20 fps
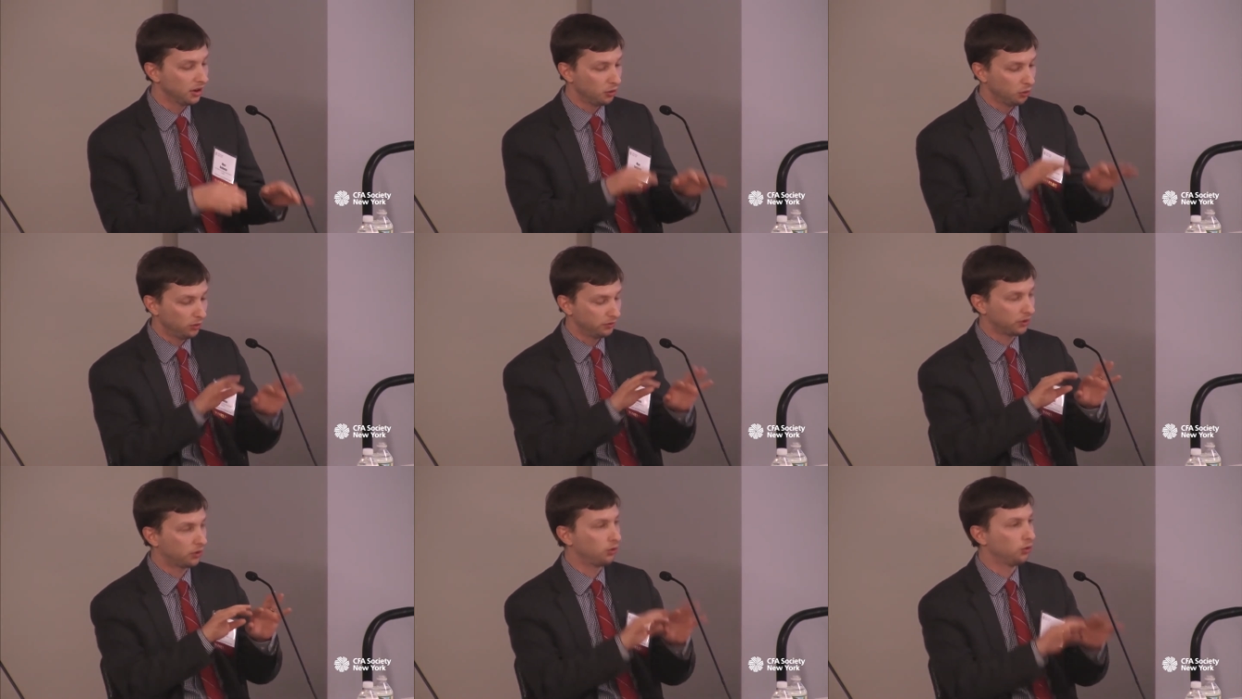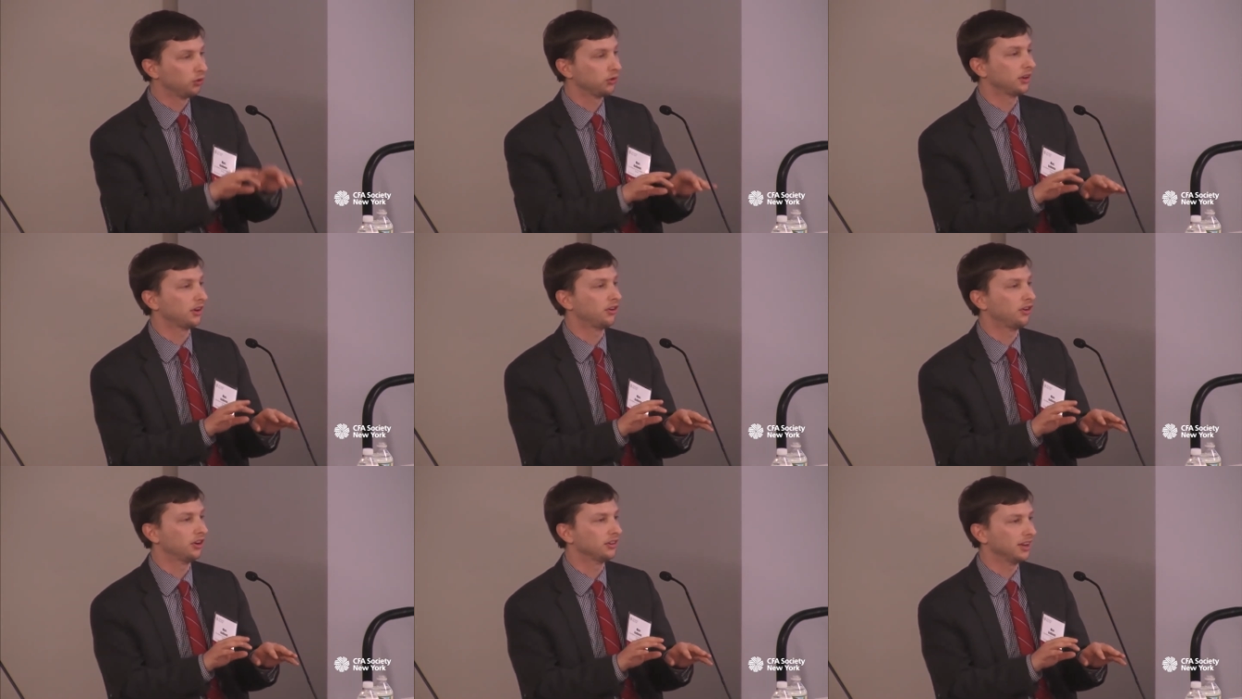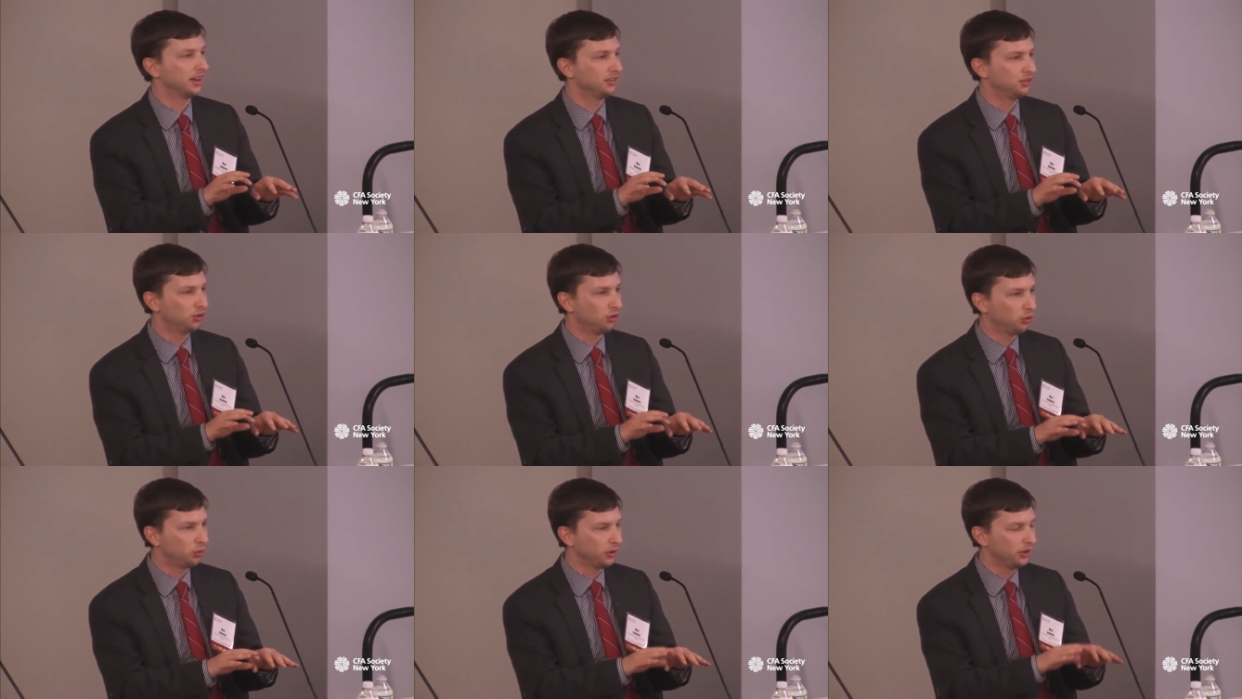We have a cool little online
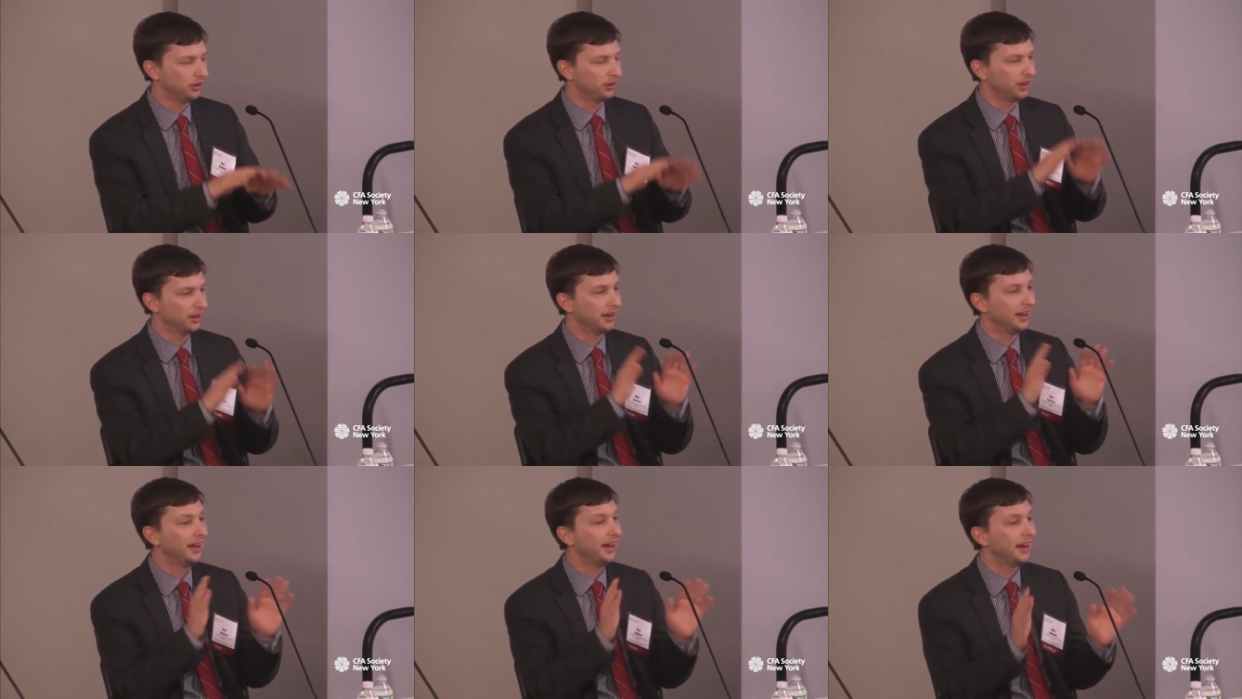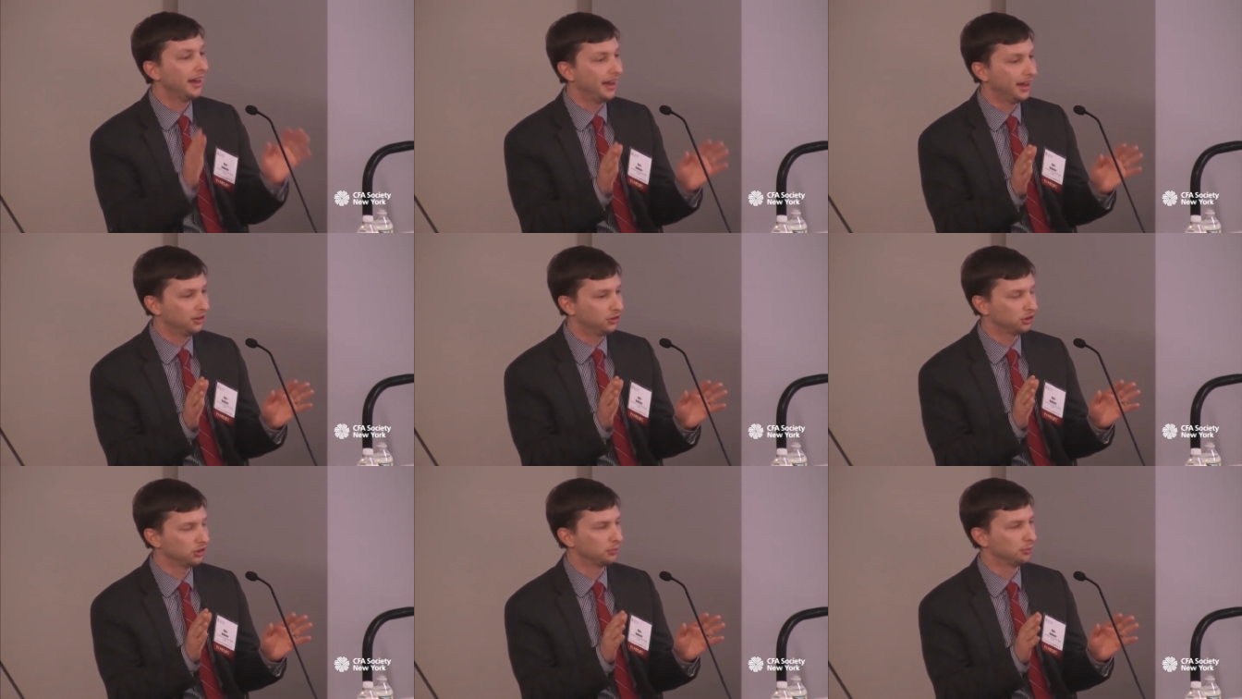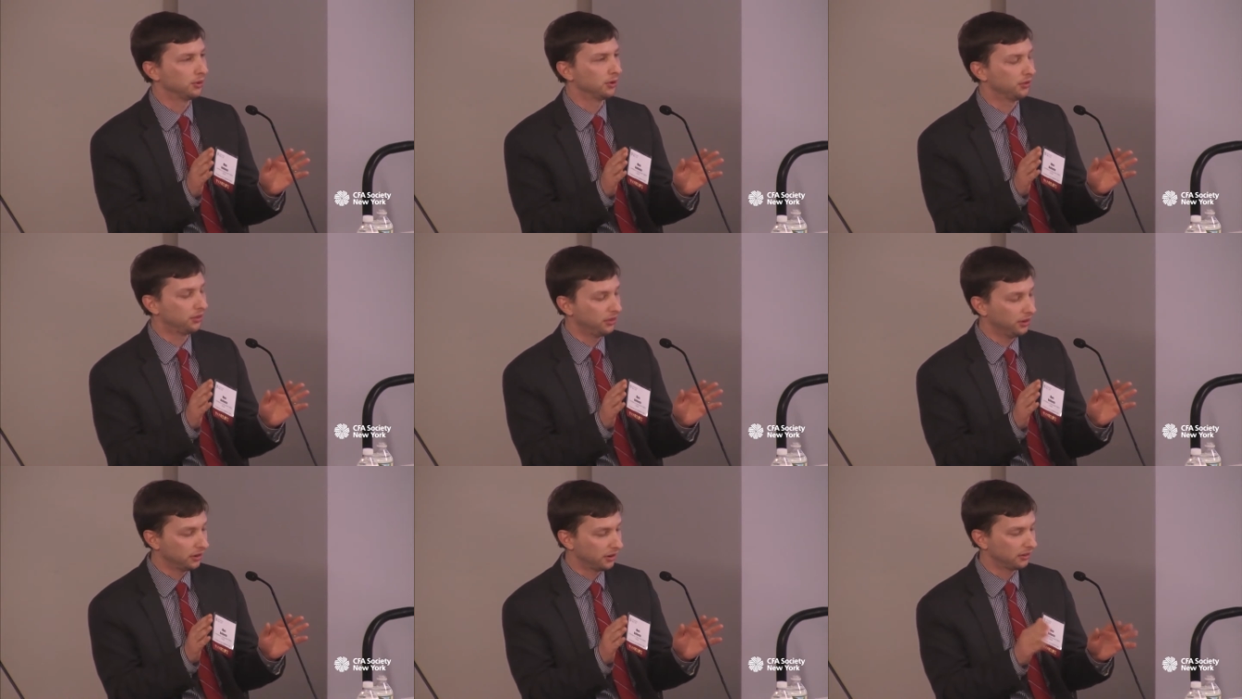tool where you can enter your
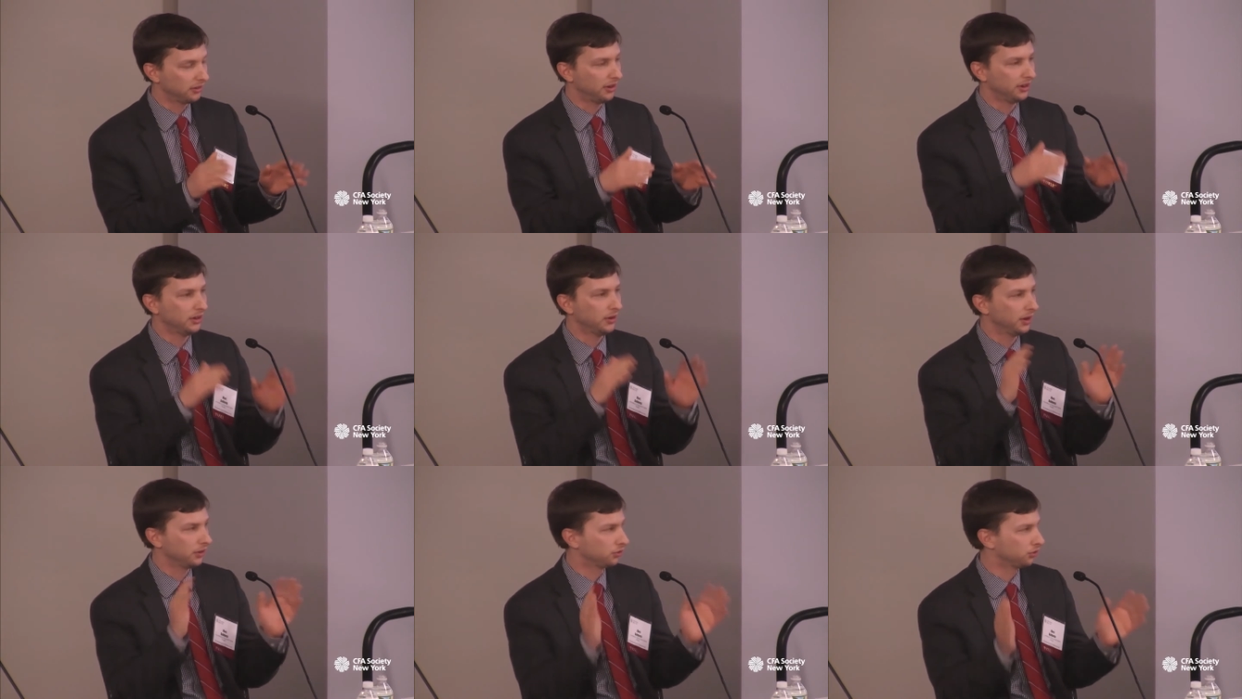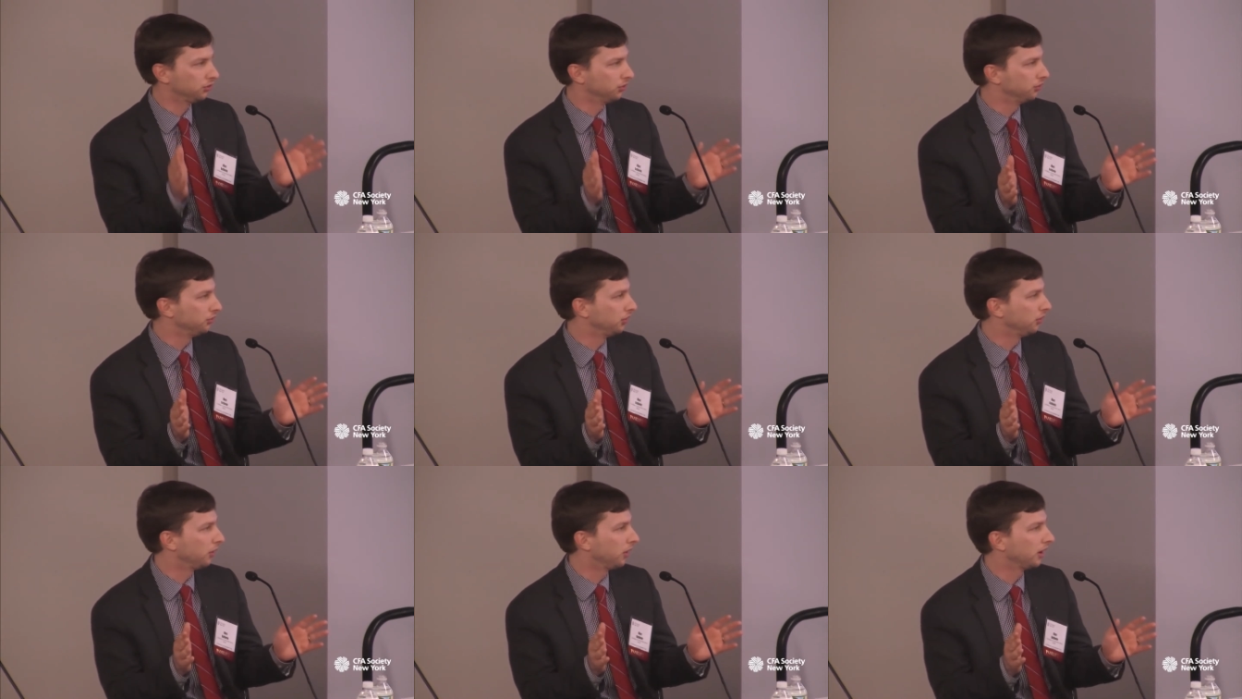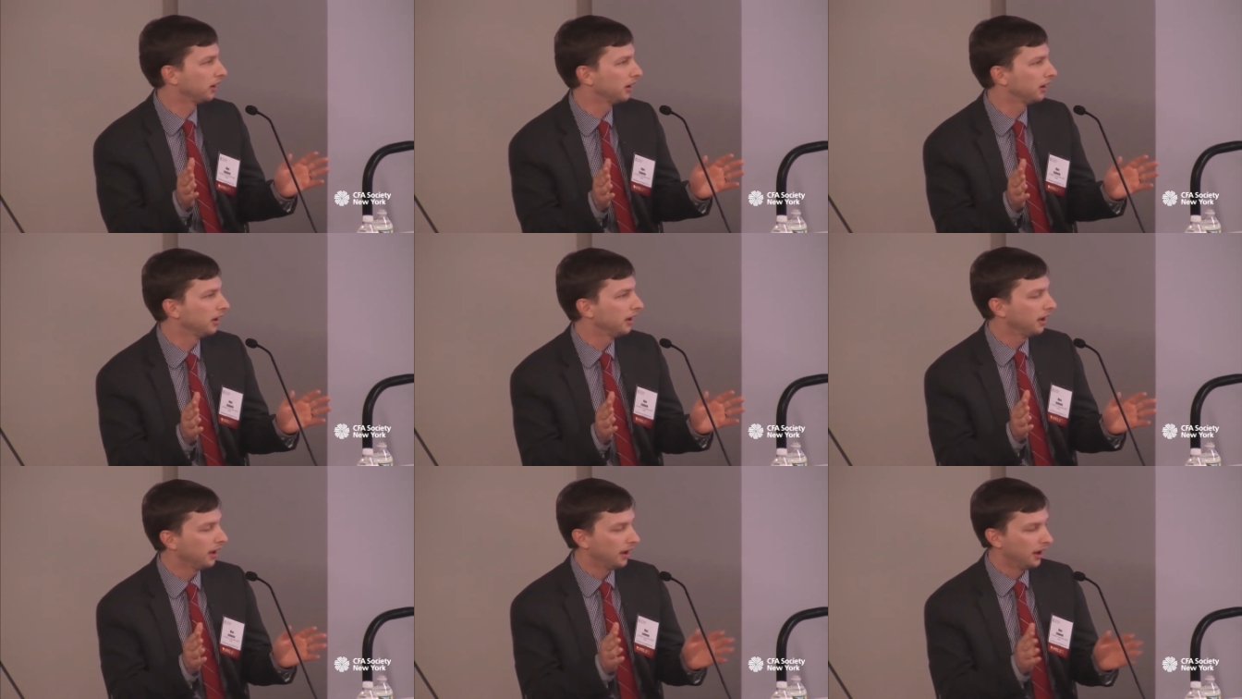birth year and it'll tell you how screwed you are.
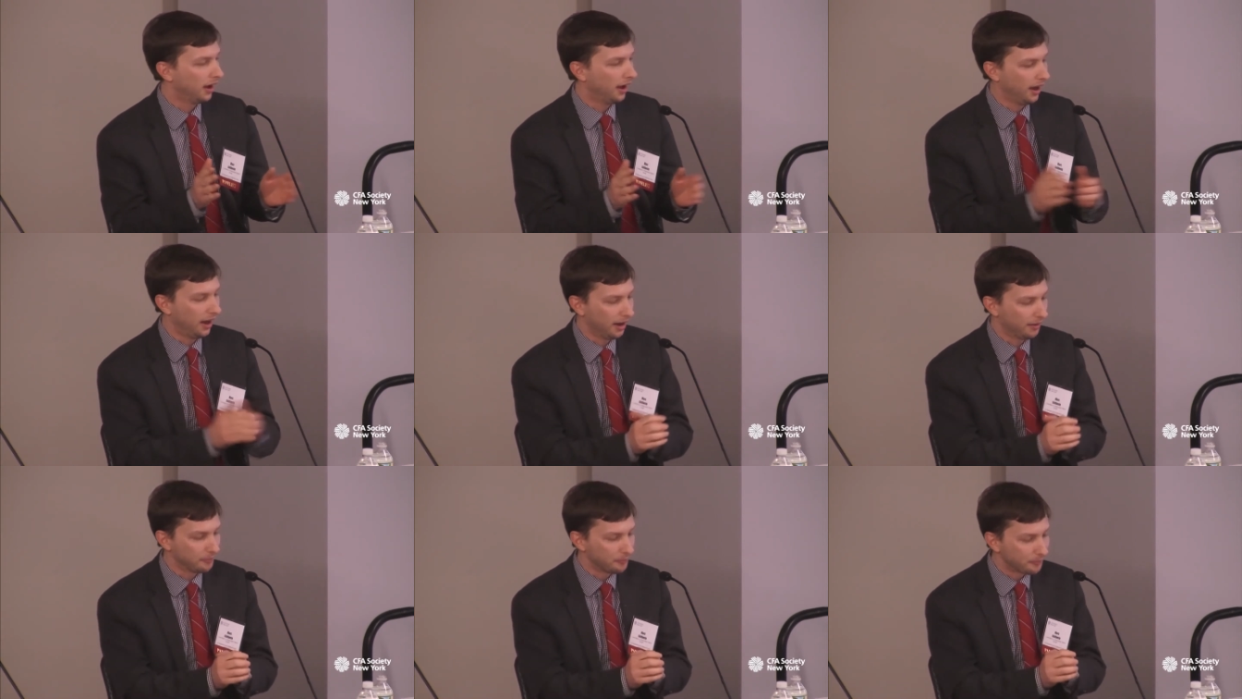Um,